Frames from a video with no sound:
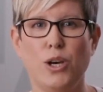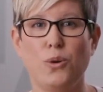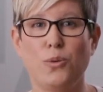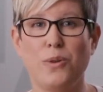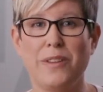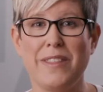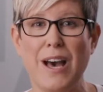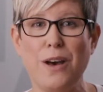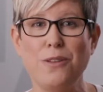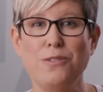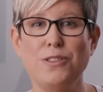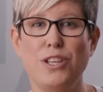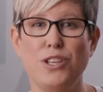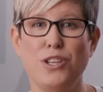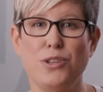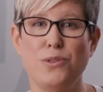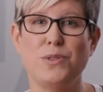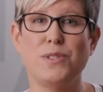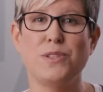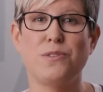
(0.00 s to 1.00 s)
without the
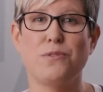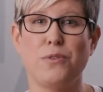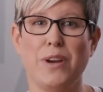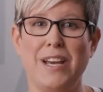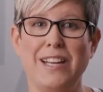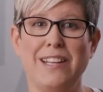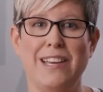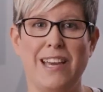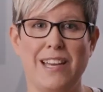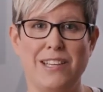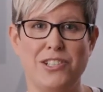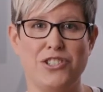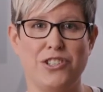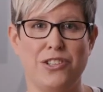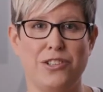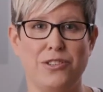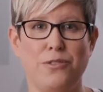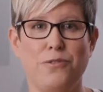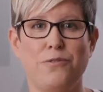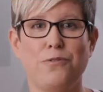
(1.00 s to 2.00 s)
use of
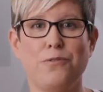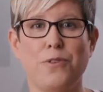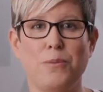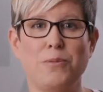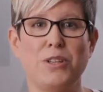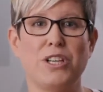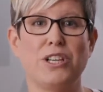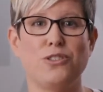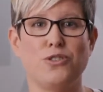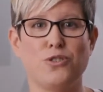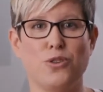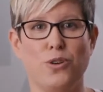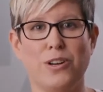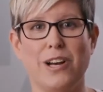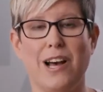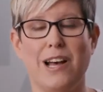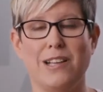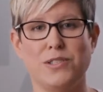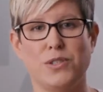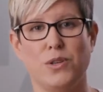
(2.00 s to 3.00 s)
radiation from the control
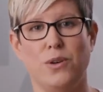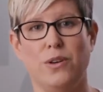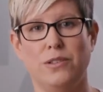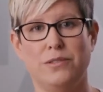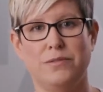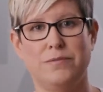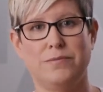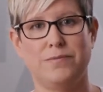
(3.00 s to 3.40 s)
console.